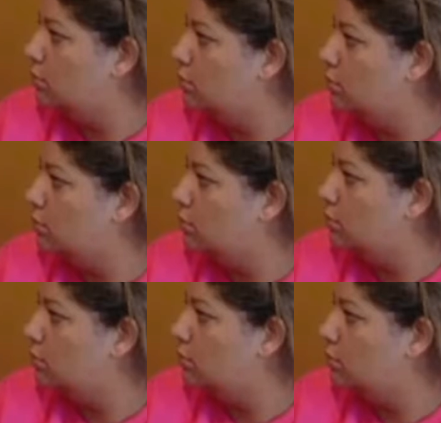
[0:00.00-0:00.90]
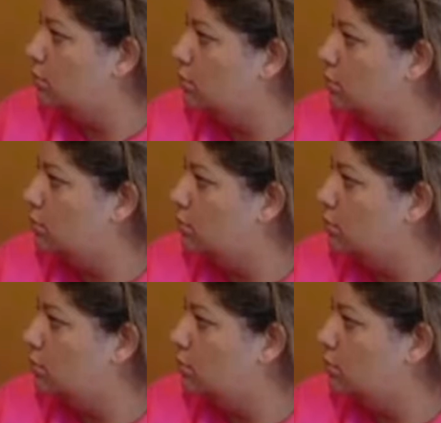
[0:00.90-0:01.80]

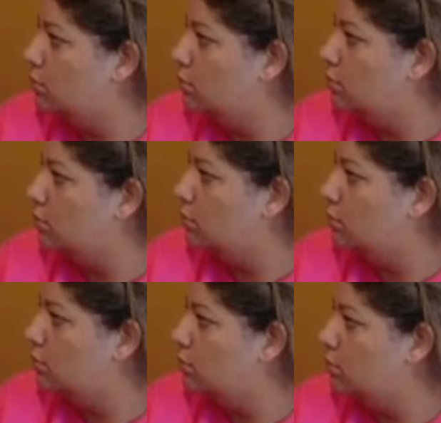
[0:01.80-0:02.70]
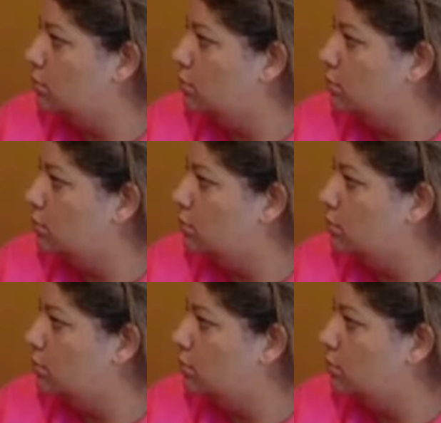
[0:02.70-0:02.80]
This person isn't speaking.